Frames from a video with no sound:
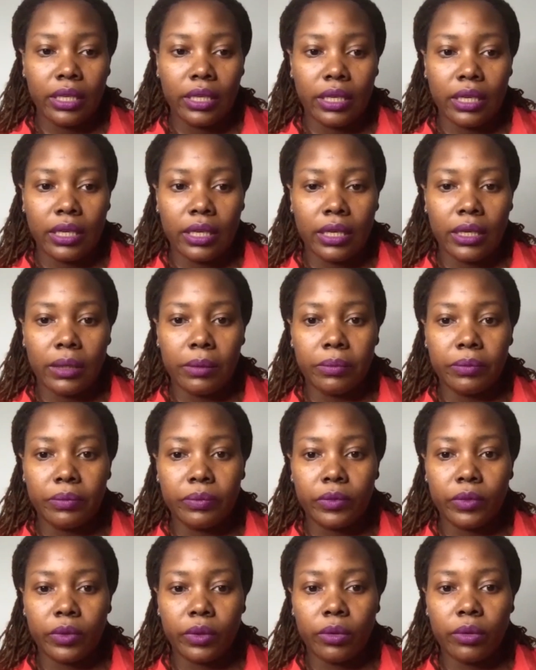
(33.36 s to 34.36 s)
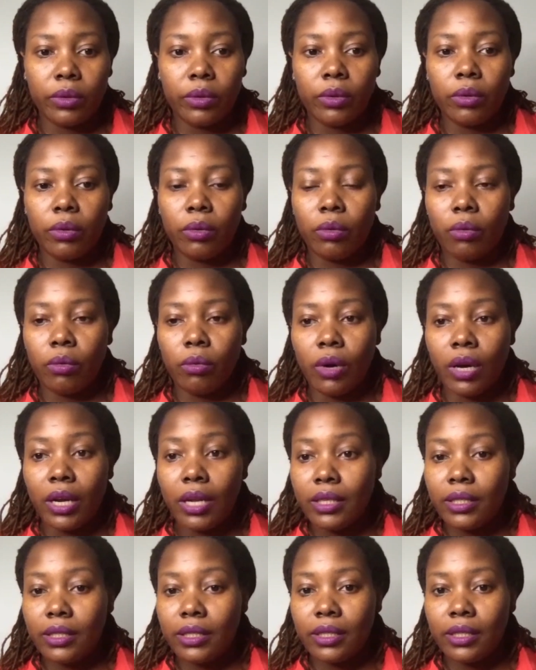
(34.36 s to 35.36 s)
Um, why
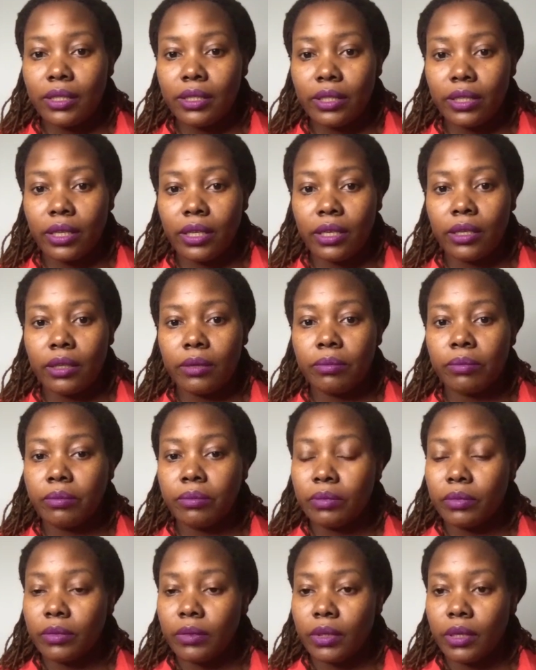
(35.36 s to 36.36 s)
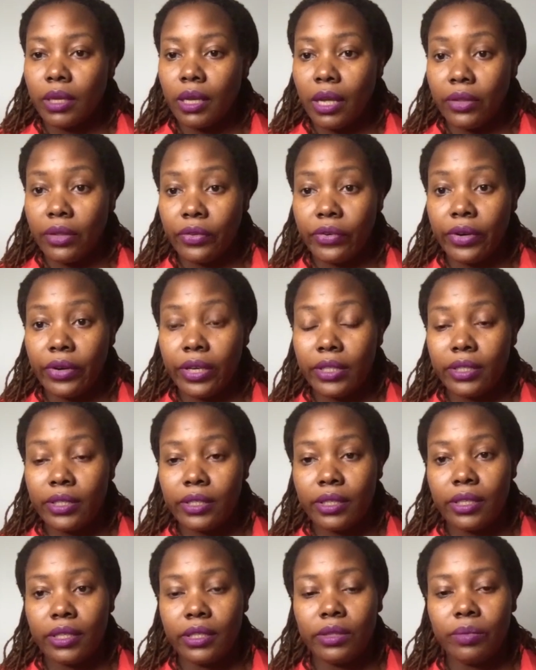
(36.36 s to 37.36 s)
is it a threat?
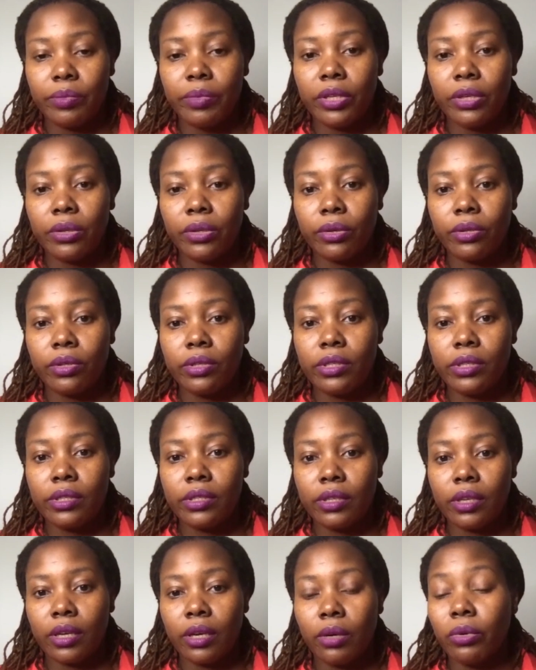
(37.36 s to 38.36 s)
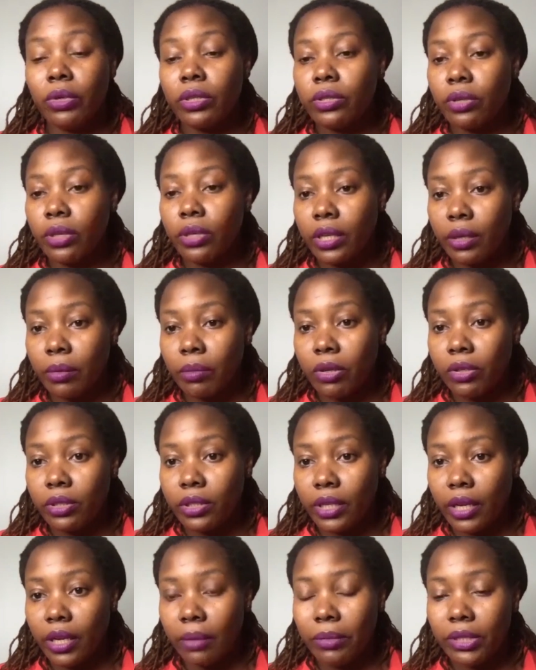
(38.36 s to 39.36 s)
It's because we're talking about
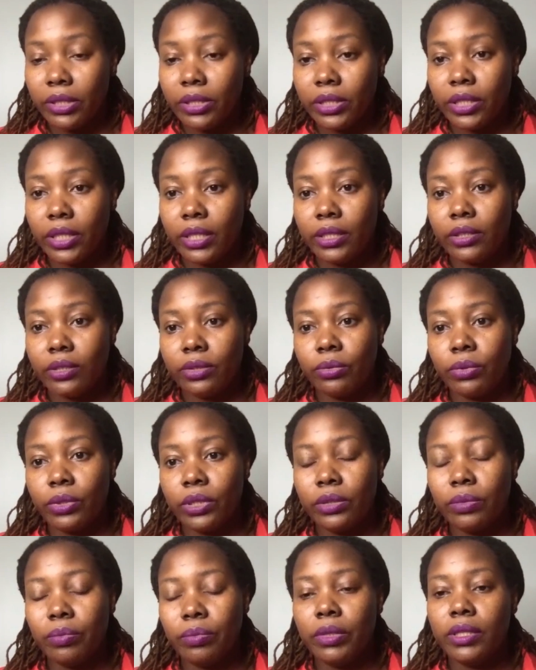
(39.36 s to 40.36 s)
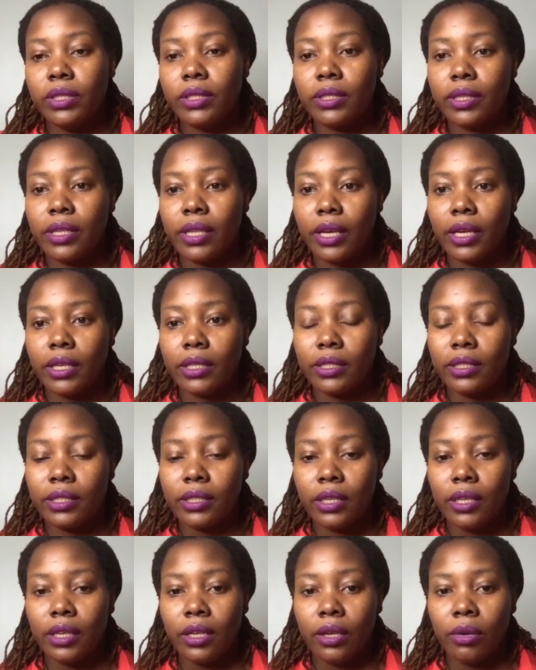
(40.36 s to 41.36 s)
climate change, which means that
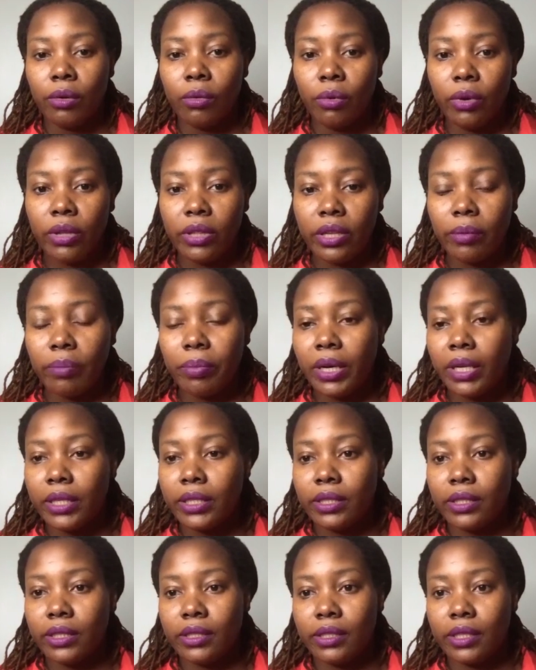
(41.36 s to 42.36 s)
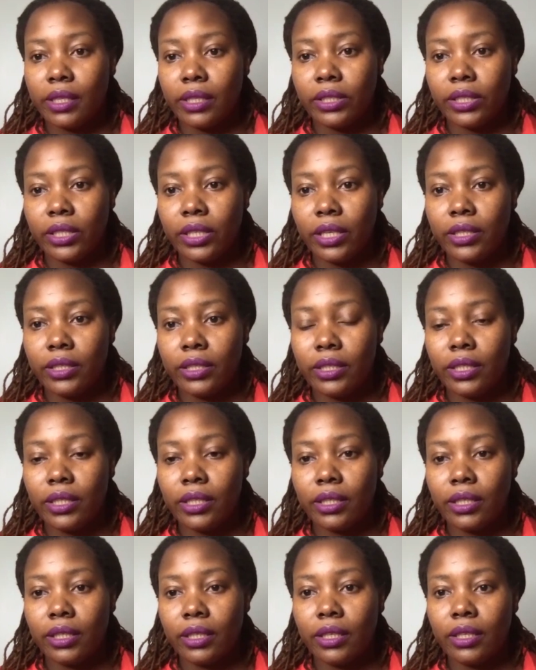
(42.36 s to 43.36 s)
weather patterns are
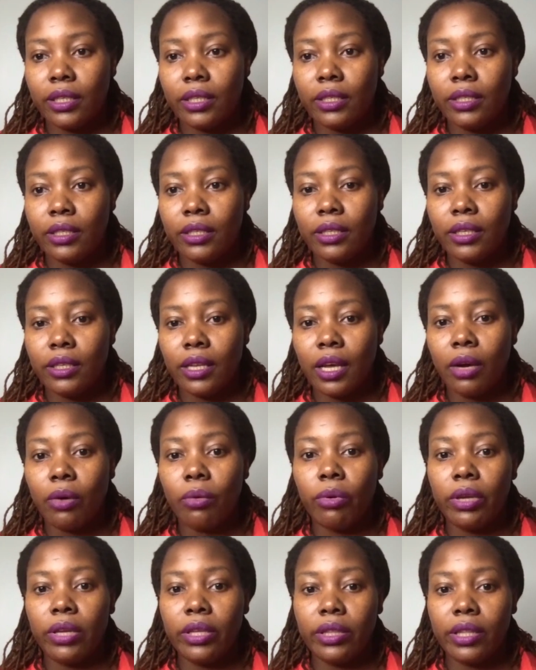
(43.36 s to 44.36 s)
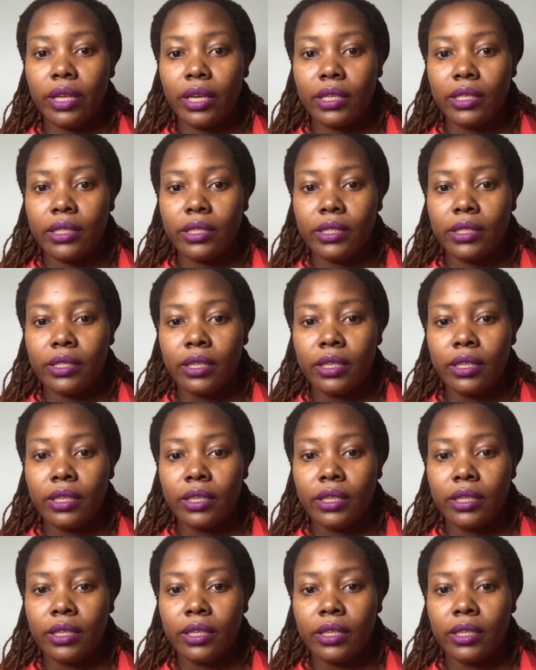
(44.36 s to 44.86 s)
changing in a way that